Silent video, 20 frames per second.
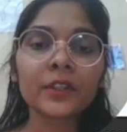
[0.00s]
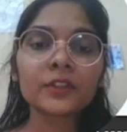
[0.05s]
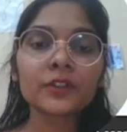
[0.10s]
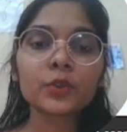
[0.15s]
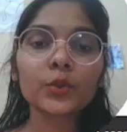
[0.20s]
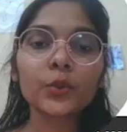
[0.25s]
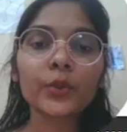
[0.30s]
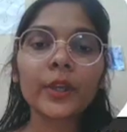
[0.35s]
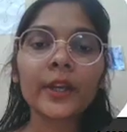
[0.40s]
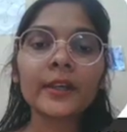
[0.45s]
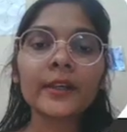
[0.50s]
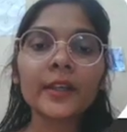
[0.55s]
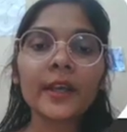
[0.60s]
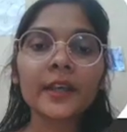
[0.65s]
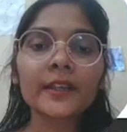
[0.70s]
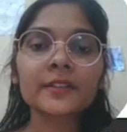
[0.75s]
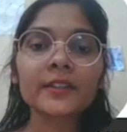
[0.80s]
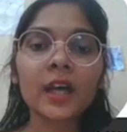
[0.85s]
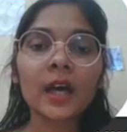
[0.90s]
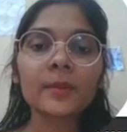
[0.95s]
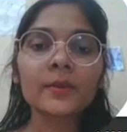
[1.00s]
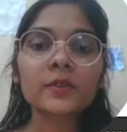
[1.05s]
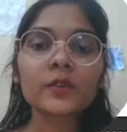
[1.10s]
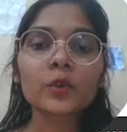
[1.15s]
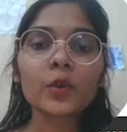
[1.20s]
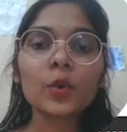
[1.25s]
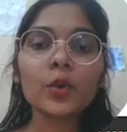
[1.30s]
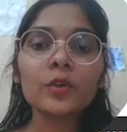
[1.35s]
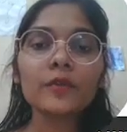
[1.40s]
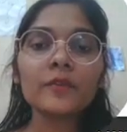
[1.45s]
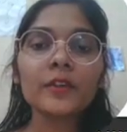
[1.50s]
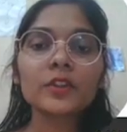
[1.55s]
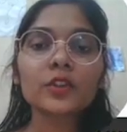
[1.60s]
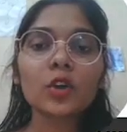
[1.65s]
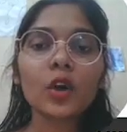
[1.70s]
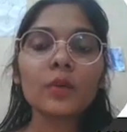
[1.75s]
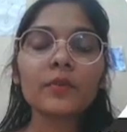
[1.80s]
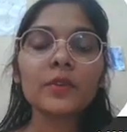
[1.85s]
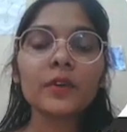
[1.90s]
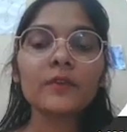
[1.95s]
student exam score. Which
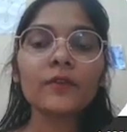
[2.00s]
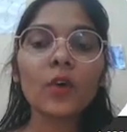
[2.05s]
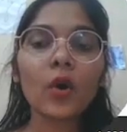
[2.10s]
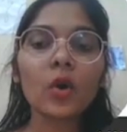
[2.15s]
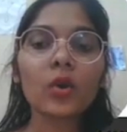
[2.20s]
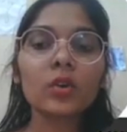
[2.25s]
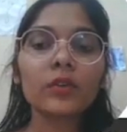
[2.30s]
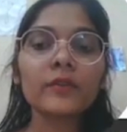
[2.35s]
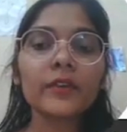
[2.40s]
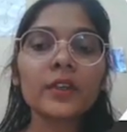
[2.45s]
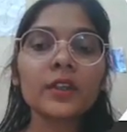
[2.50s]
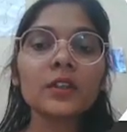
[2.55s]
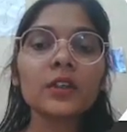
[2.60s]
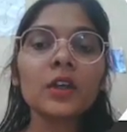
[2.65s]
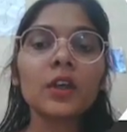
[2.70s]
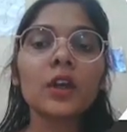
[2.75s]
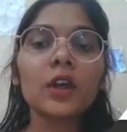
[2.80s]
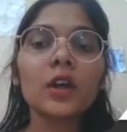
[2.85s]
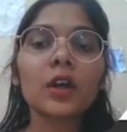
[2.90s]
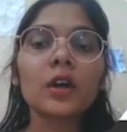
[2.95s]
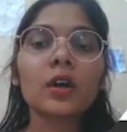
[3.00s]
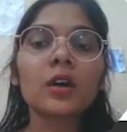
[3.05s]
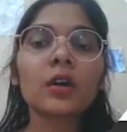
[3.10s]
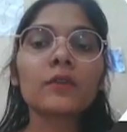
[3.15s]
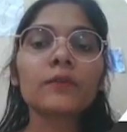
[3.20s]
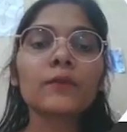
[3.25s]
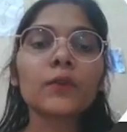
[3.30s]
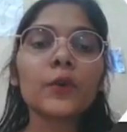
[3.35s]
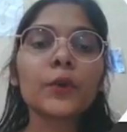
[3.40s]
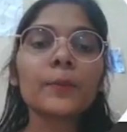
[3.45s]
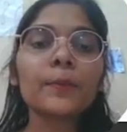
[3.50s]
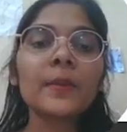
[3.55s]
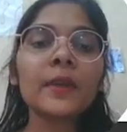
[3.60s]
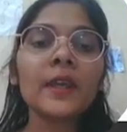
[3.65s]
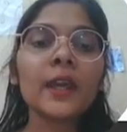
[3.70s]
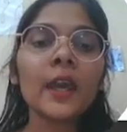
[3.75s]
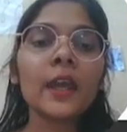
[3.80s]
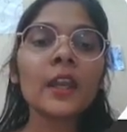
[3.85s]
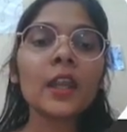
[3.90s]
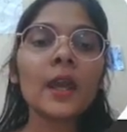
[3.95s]
of the following would
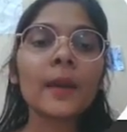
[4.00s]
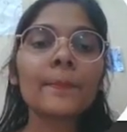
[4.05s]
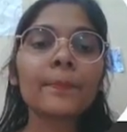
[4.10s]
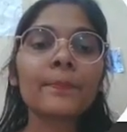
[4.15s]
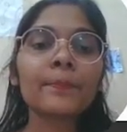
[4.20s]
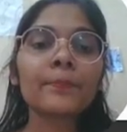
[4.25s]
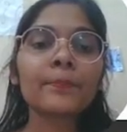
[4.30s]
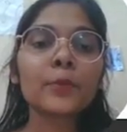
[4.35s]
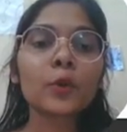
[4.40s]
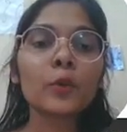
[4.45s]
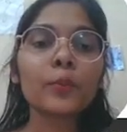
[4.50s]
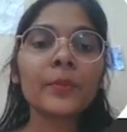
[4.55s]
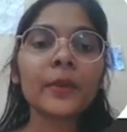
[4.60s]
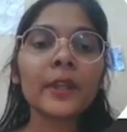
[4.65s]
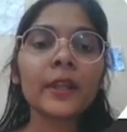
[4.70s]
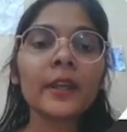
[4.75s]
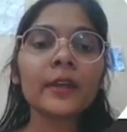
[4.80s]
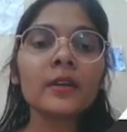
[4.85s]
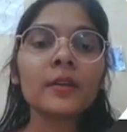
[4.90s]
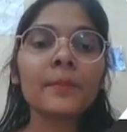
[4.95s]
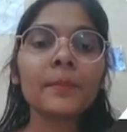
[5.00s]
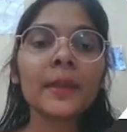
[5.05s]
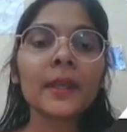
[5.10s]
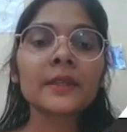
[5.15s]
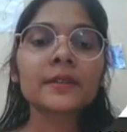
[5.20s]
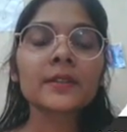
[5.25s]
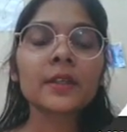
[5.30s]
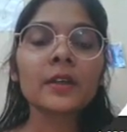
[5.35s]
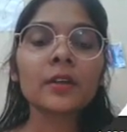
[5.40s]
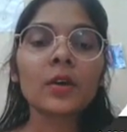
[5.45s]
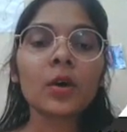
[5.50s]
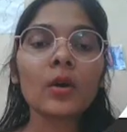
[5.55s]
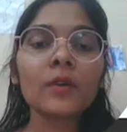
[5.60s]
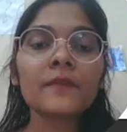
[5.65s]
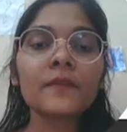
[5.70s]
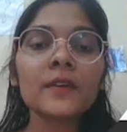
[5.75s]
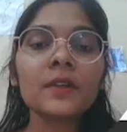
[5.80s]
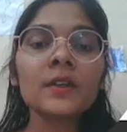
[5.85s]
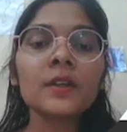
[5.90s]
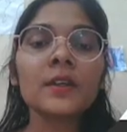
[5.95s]
be an appropriate measure
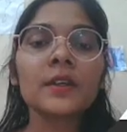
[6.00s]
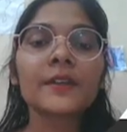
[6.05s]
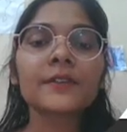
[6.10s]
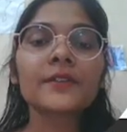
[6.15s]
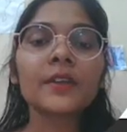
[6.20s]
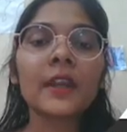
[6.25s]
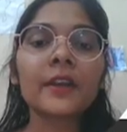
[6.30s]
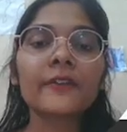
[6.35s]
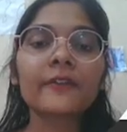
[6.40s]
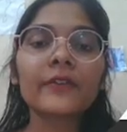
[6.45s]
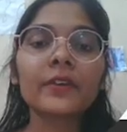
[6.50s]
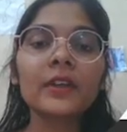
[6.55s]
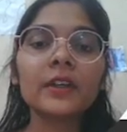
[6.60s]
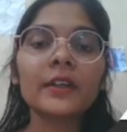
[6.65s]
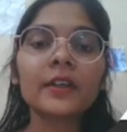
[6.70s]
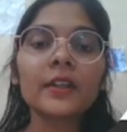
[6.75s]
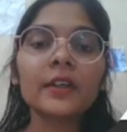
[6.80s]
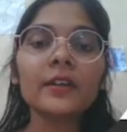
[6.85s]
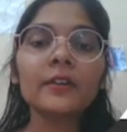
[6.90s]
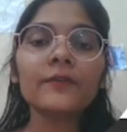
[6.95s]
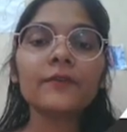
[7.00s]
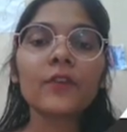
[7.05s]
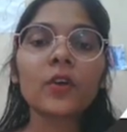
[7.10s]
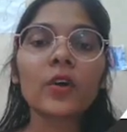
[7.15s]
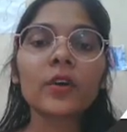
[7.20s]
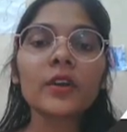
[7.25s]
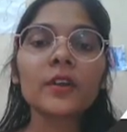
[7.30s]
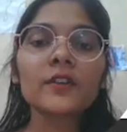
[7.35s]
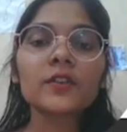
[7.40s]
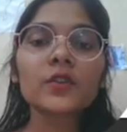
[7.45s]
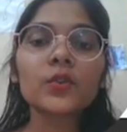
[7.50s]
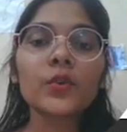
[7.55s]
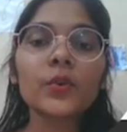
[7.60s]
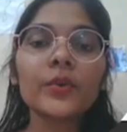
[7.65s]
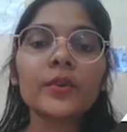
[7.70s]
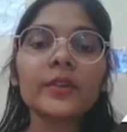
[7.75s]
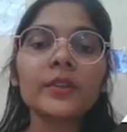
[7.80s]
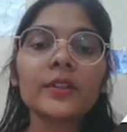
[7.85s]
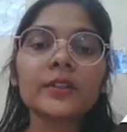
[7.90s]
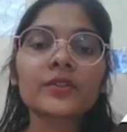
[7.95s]
of centrality for
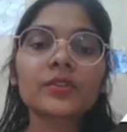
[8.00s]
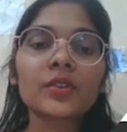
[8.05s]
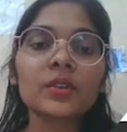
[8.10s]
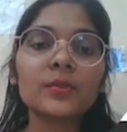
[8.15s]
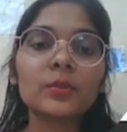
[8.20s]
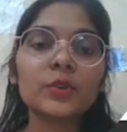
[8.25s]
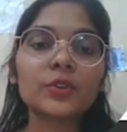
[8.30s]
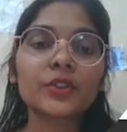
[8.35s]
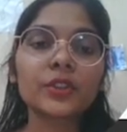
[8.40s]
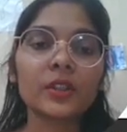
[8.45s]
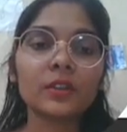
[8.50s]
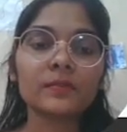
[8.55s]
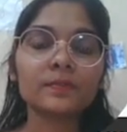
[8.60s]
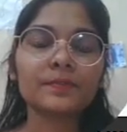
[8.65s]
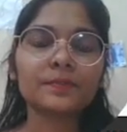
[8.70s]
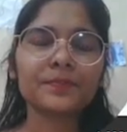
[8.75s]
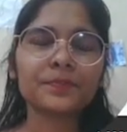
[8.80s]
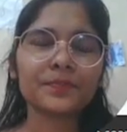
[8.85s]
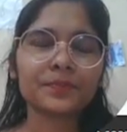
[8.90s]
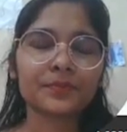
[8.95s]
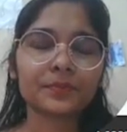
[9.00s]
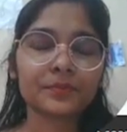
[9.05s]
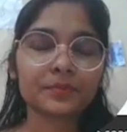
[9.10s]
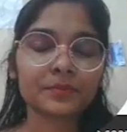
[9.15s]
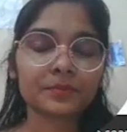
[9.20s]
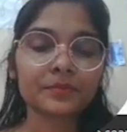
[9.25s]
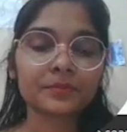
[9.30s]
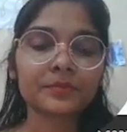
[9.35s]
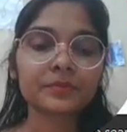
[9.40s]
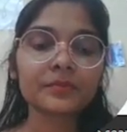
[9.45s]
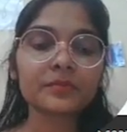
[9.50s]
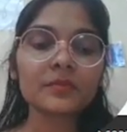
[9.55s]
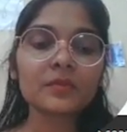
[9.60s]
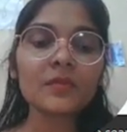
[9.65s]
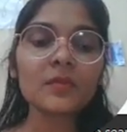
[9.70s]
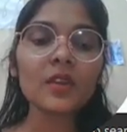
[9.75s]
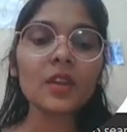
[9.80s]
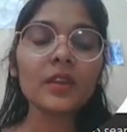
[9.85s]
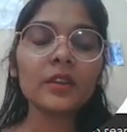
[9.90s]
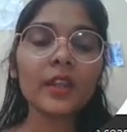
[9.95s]
skewed distribution?
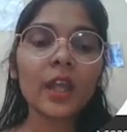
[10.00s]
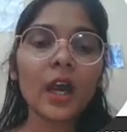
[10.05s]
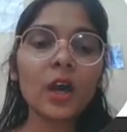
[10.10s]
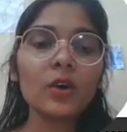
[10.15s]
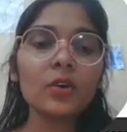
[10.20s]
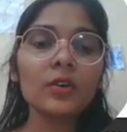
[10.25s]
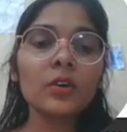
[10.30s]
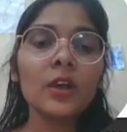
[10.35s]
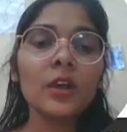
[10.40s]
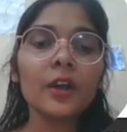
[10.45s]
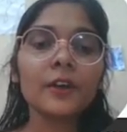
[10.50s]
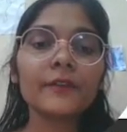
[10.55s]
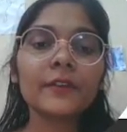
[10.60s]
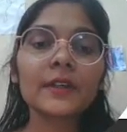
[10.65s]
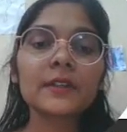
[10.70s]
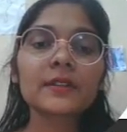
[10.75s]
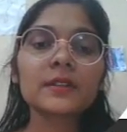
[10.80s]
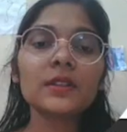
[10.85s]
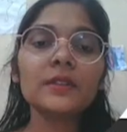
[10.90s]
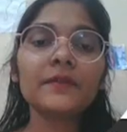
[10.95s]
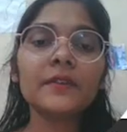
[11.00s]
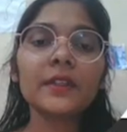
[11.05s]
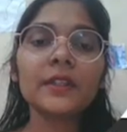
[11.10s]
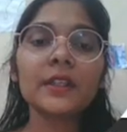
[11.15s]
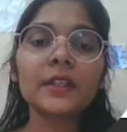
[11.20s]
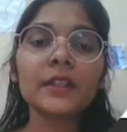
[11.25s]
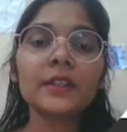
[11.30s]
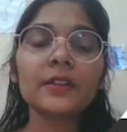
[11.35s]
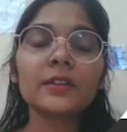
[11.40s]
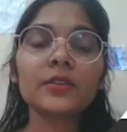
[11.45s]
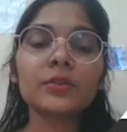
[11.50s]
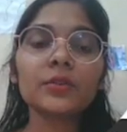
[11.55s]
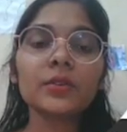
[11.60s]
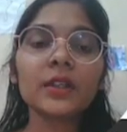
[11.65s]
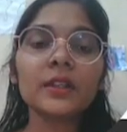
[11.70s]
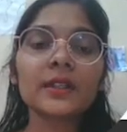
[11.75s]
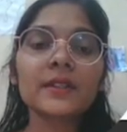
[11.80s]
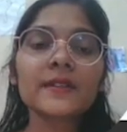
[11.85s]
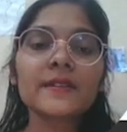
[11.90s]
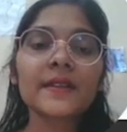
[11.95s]
Now, firstly, we need to
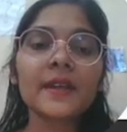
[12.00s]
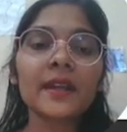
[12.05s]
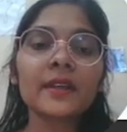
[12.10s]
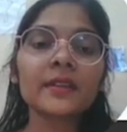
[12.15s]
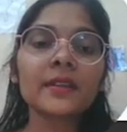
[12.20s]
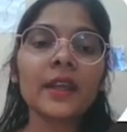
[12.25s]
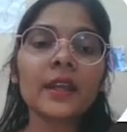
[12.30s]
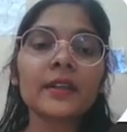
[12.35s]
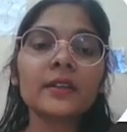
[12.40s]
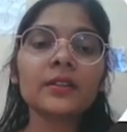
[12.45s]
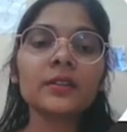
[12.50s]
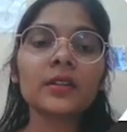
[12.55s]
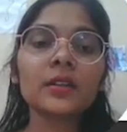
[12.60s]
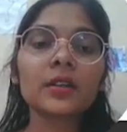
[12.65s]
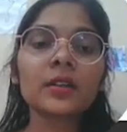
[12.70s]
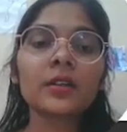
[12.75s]
understand that